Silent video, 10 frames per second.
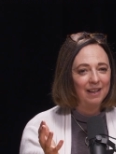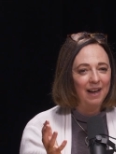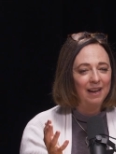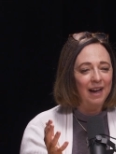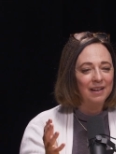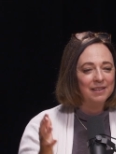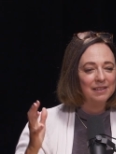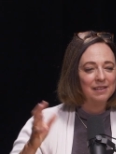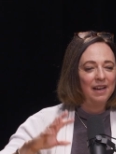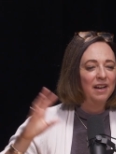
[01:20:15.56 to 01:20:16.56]
I had to
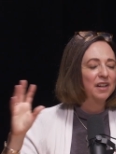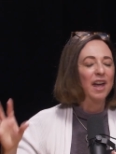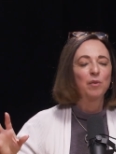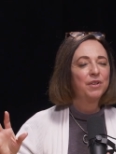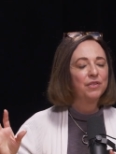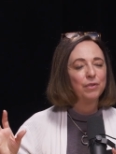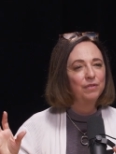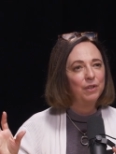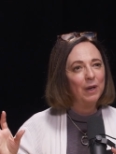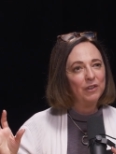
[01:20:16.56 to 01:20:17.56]
stay on campus for a
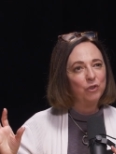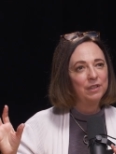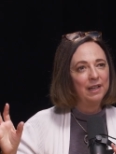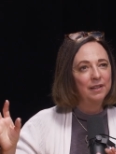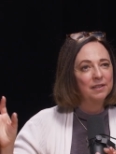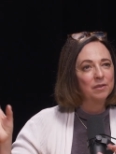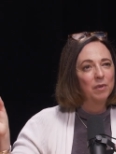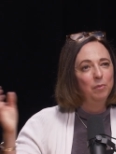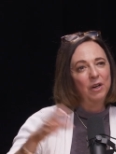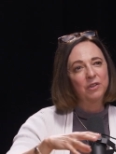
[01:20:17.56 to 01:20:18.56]
few extra days, and
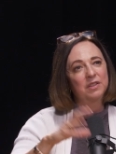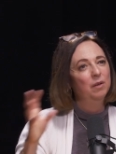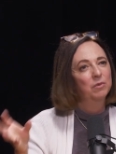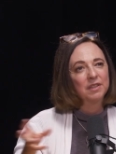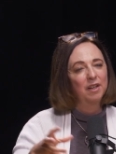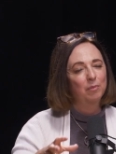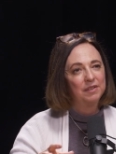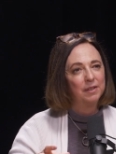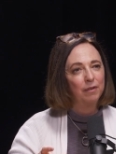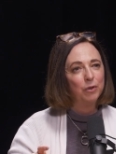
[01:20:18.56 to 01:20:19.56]
my parents came to take my
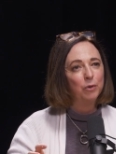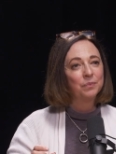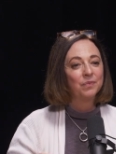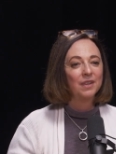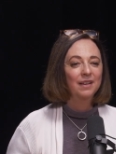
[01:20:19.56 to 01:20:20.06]
stuff home.